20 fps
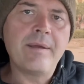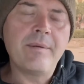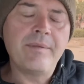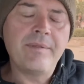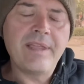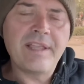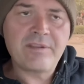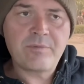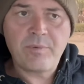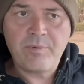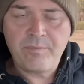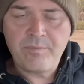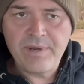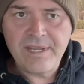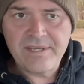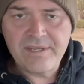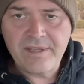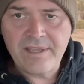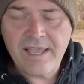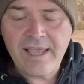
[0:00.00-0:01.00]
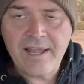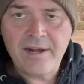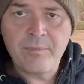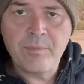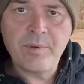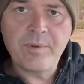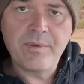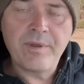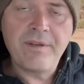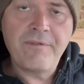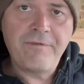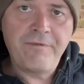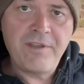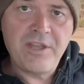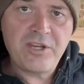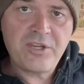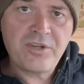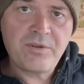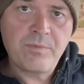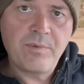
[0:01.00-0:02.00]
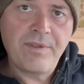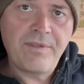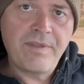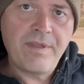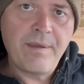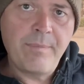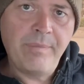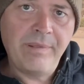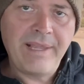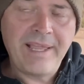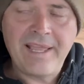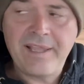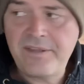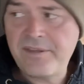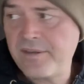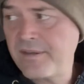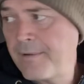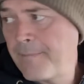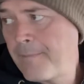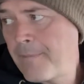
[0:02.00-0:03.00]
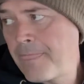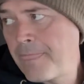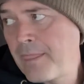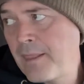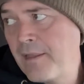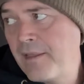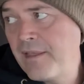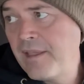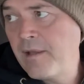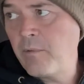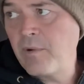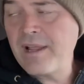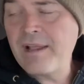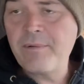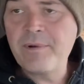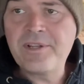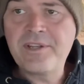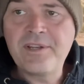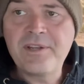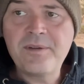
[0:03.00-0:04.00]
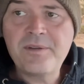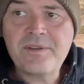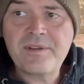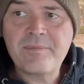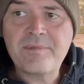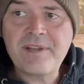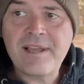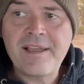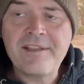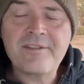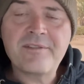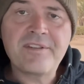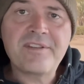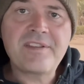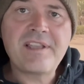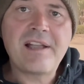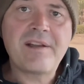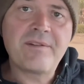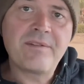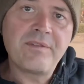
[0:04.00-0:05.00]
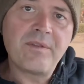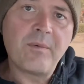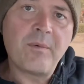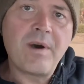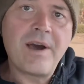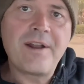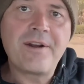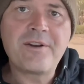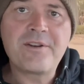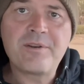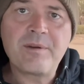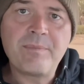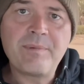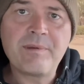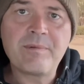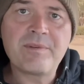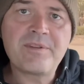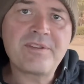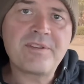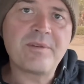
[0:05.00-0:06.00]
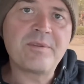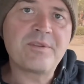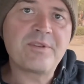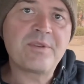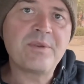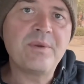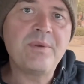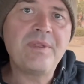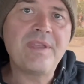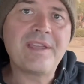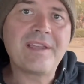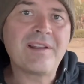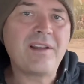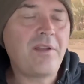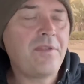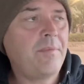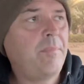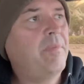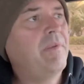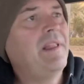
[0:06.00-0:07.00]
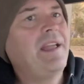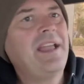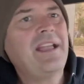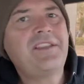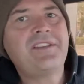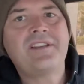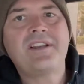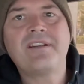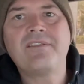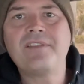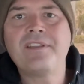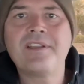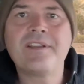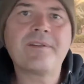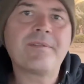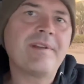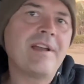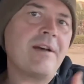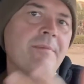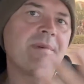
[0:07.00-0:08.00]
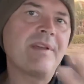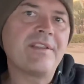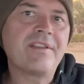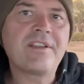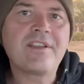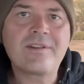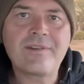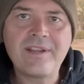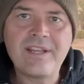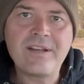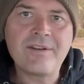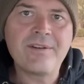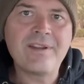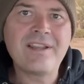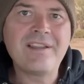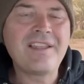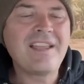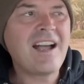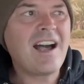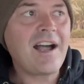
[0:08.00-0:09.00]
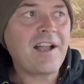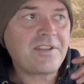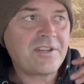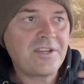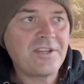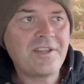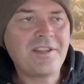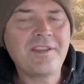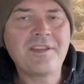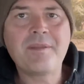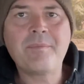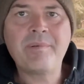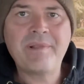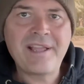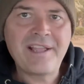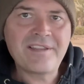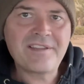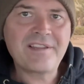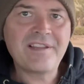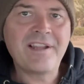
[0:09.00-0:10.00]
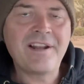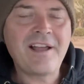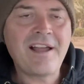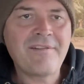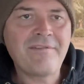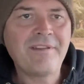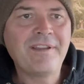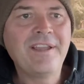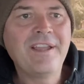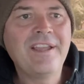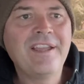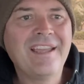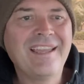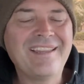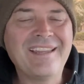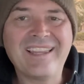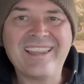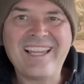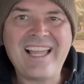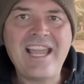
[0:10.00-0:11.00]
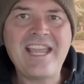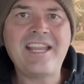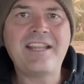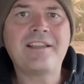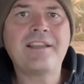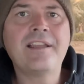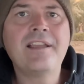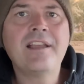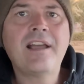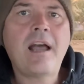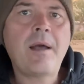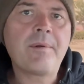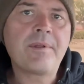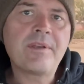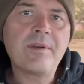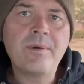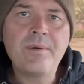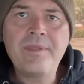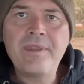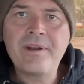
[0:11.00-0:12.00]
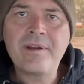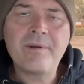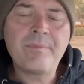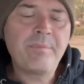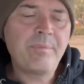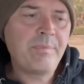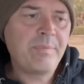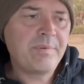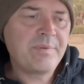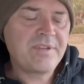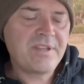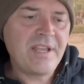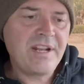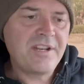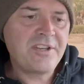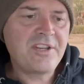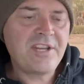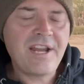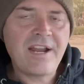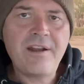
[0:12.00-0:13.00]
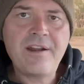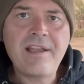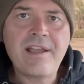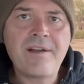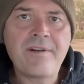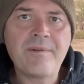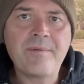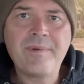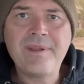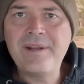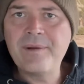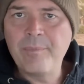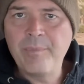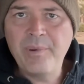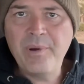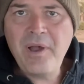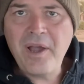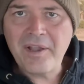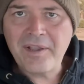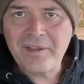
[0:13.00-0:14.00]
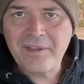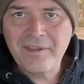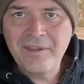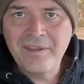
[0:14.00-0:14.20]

that's what raising fish with plants. And what I would do sometimes, the sound of the water dripping was so soothing, and all the plants and everything around me, all the greenery and the oxygen that the plants let off, and the light, I would go in there and set a chair down and read a book.